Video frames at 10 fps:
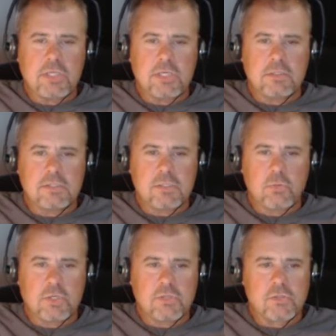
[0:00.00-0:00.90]
and see what
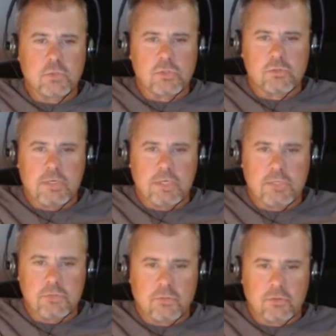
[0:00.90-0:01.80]
else this reservoir has
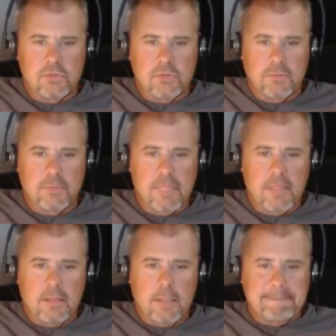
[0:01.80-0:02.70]
for us here.
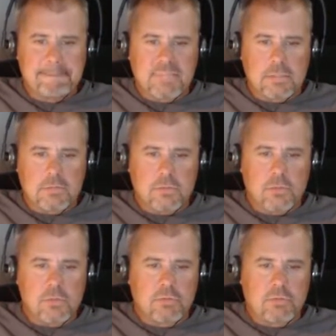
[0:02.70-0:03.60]

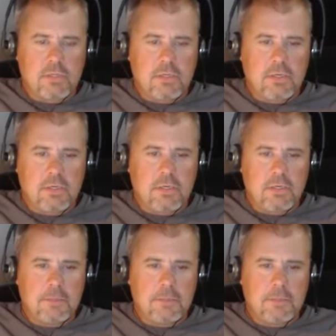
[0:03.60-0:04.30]
Turns over here.